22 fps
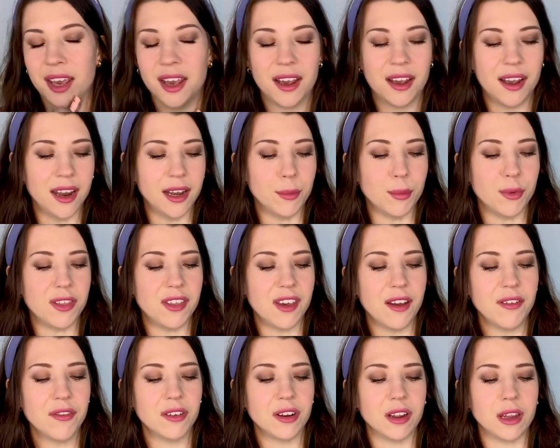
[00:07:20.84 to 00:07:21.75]
And it would
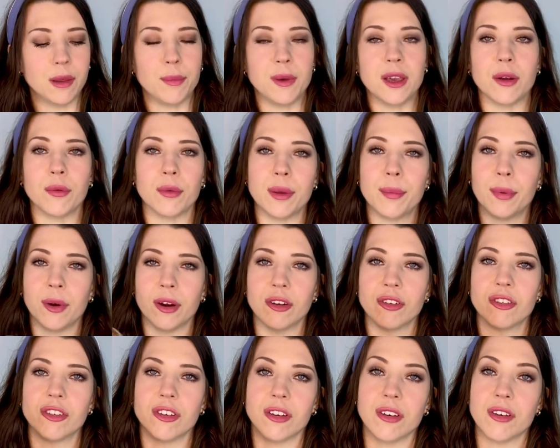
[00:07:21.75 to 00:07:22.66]
definitely be a
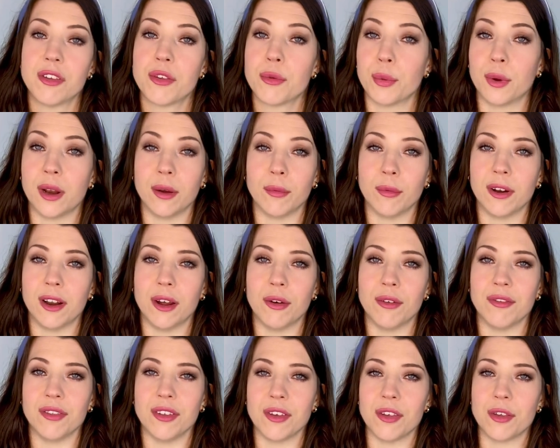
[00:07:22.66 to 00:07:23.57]
repurchase when I run out
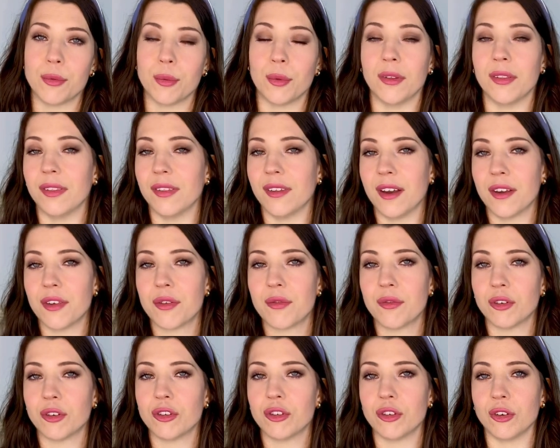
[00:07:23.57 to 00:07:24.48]
of this one, that's
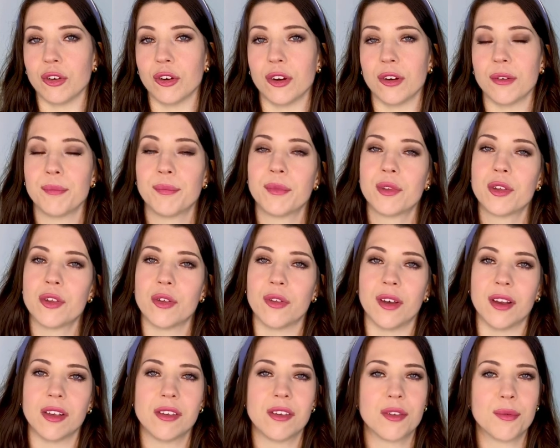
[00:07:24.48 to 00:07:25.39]
for sure. So
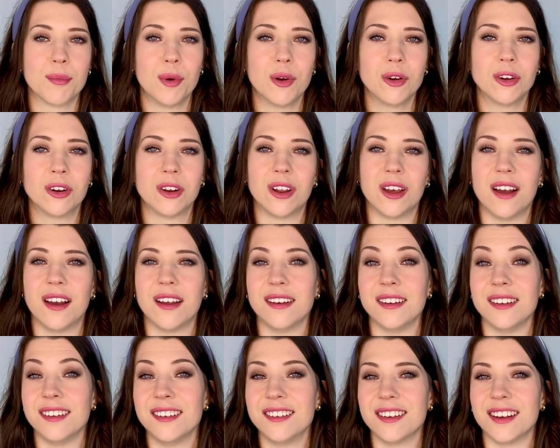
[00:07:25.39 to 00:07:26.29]
that is Mon Guerlain
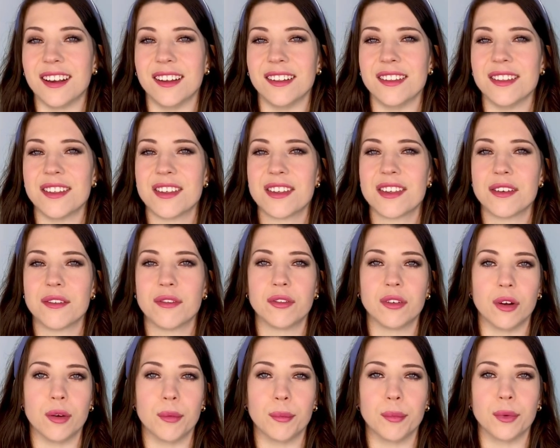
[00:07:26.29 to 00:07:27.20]
Intense
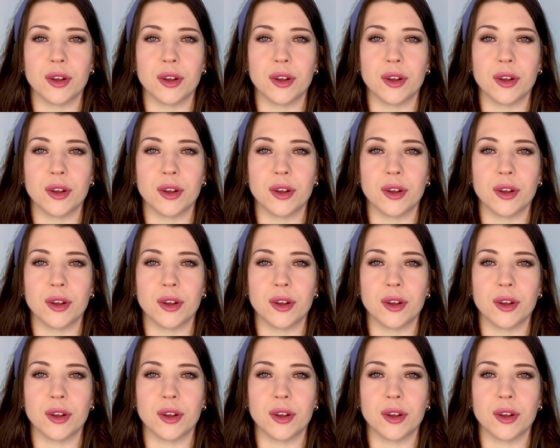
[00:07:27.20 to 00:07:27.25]
from